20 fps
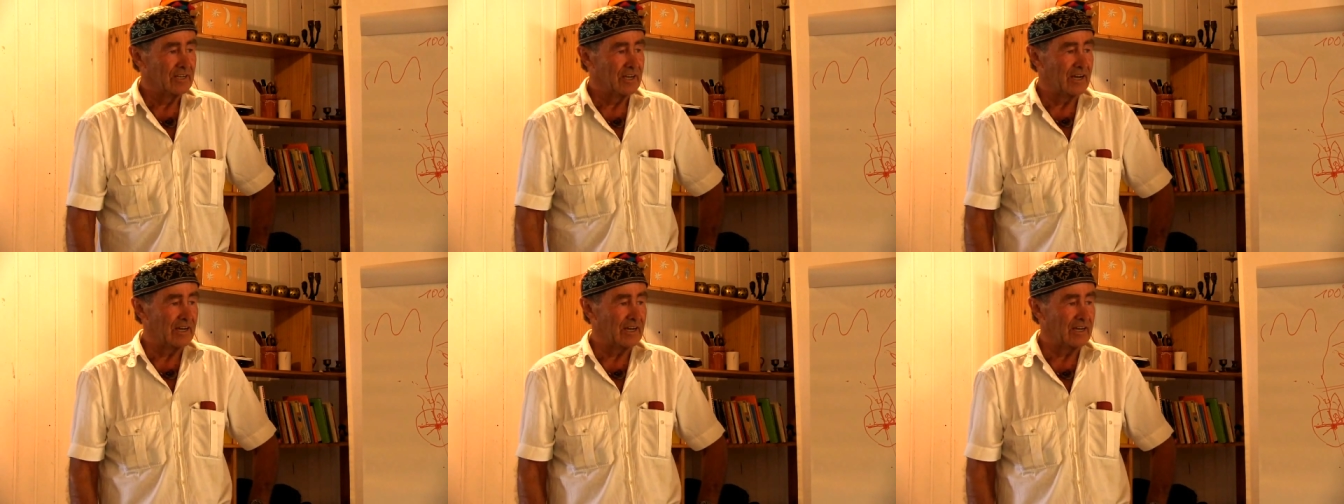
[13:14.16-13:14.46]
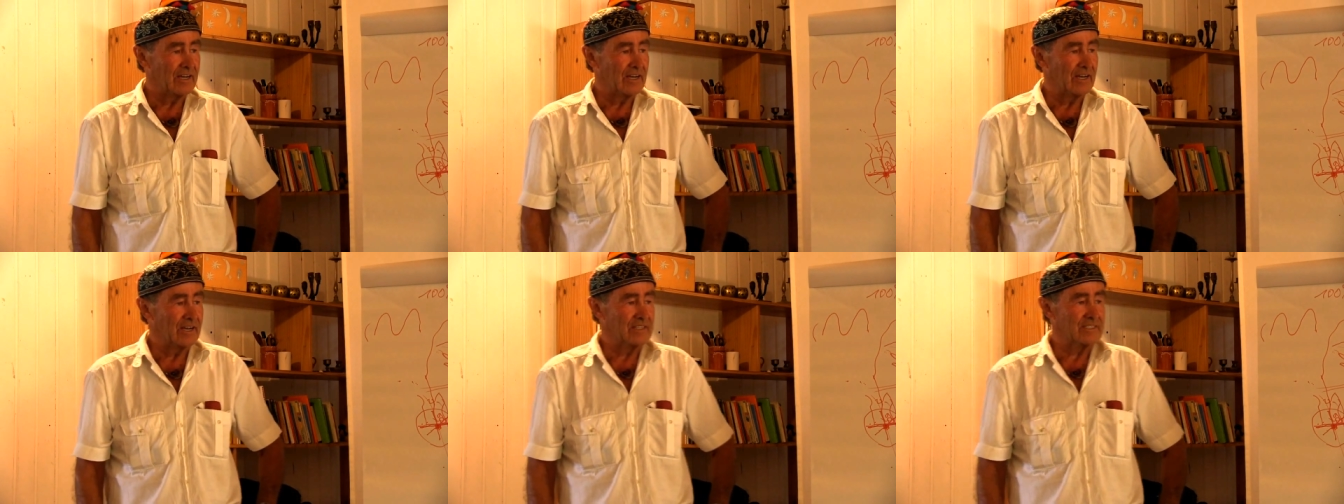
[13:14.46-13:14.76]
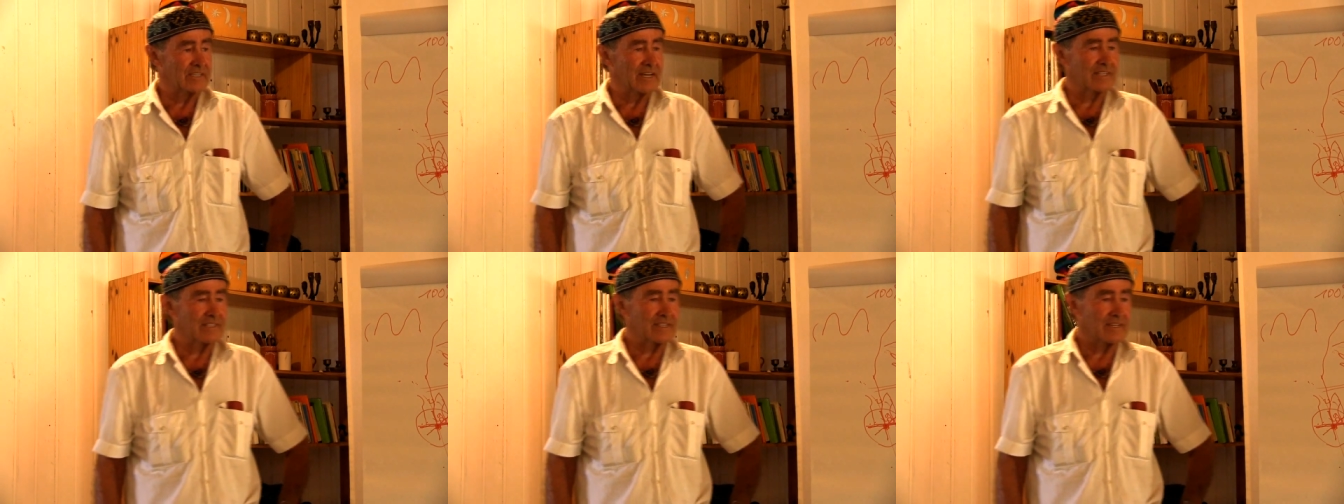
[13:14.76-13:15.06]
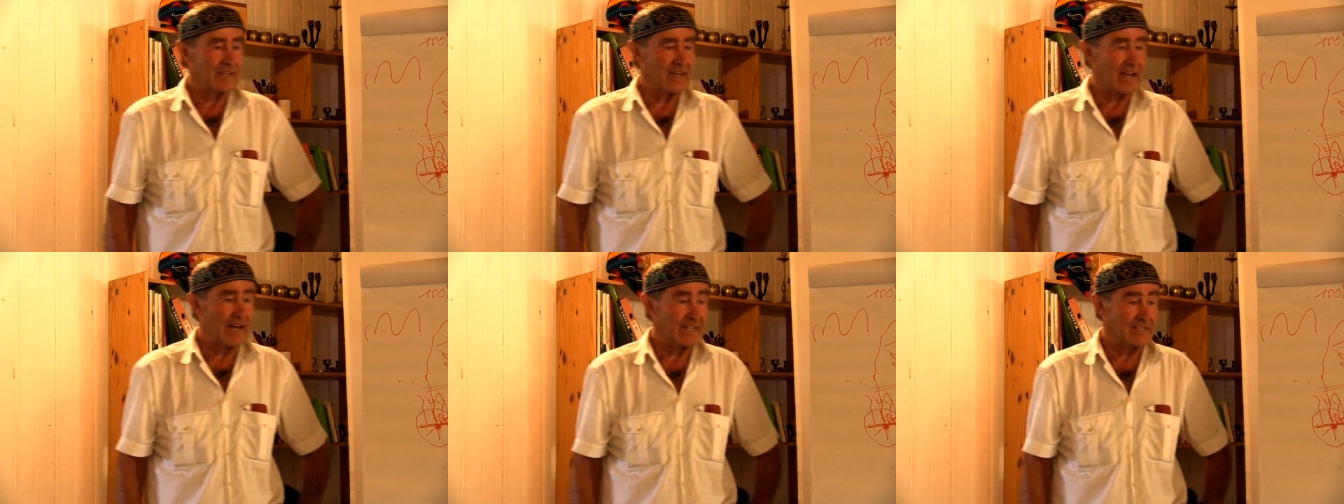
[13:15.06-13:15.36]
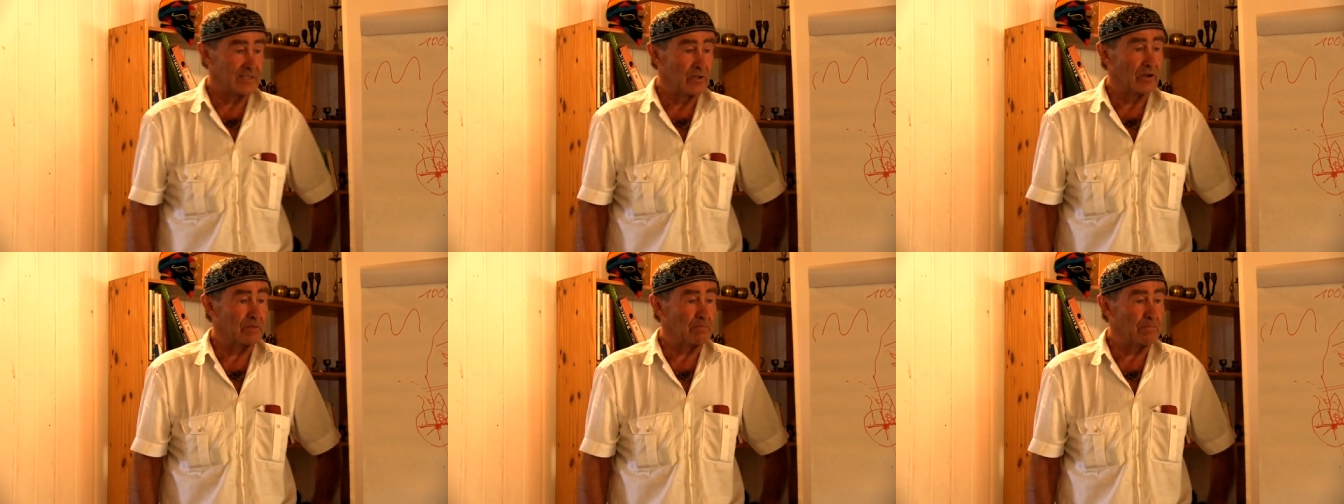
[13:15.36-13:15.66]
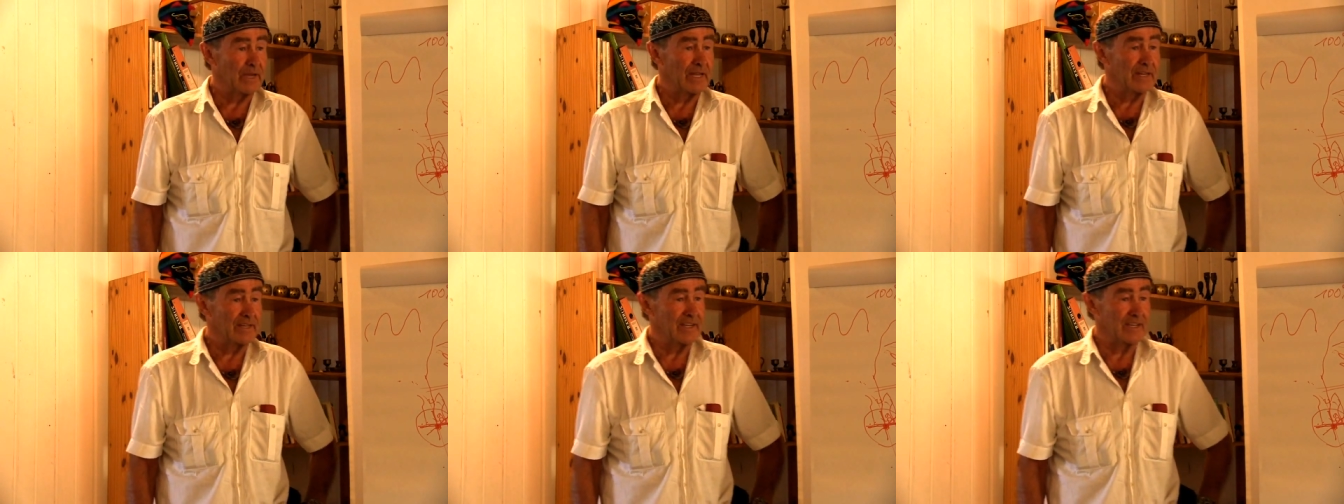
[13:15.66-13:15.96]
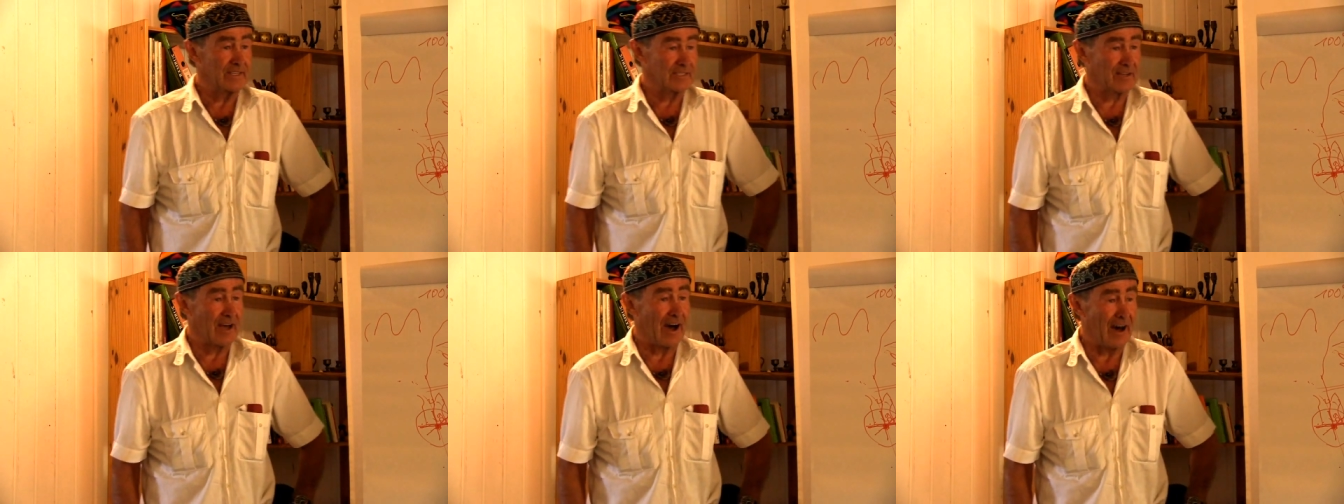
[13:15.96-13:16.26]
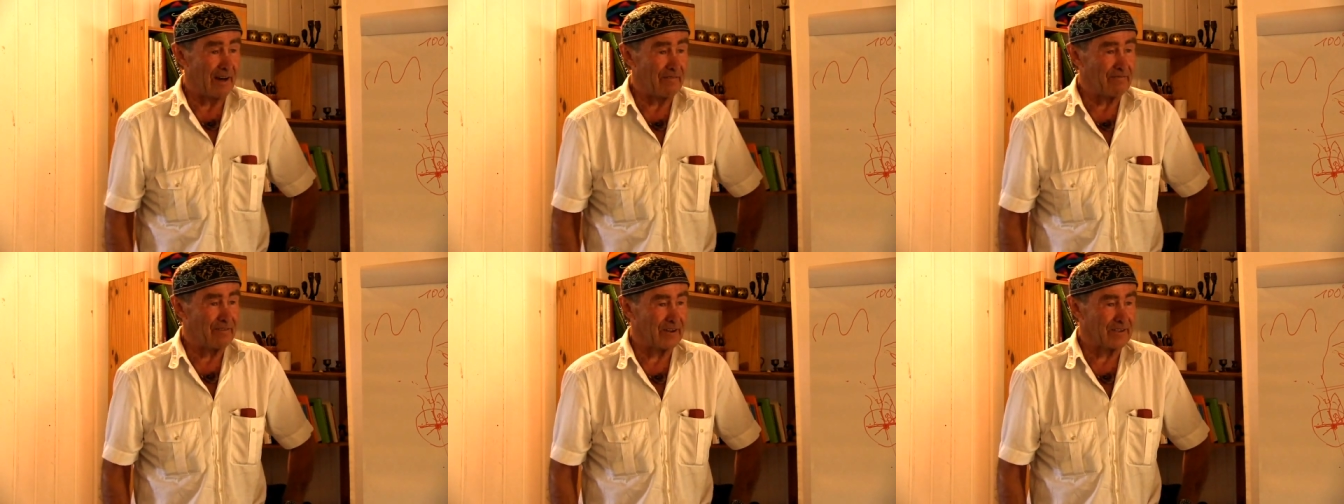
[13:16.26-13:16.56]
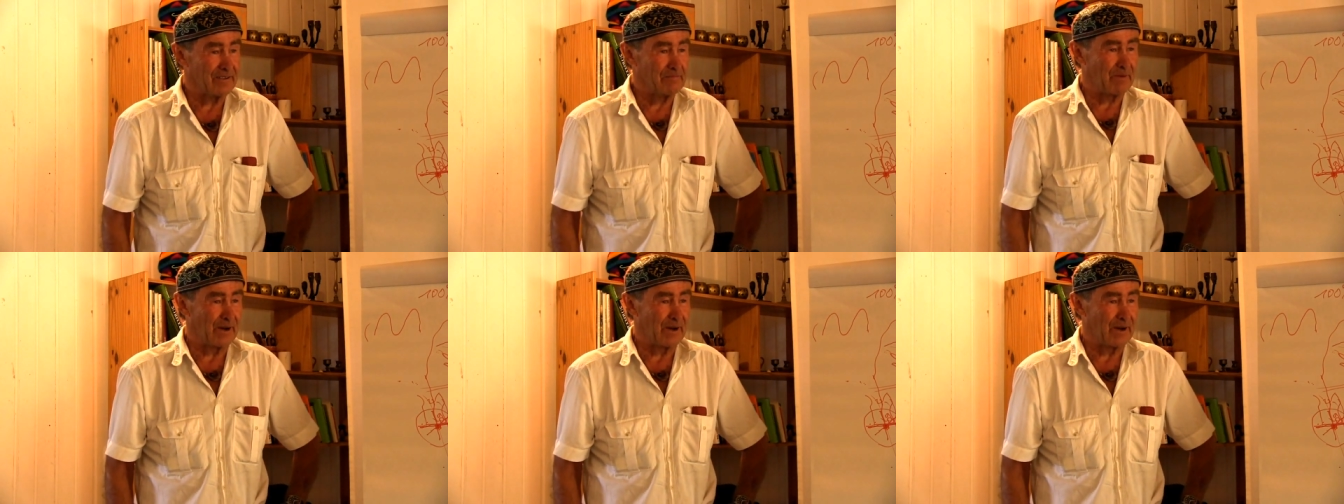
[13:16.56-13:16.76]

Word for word: that it had not been discovered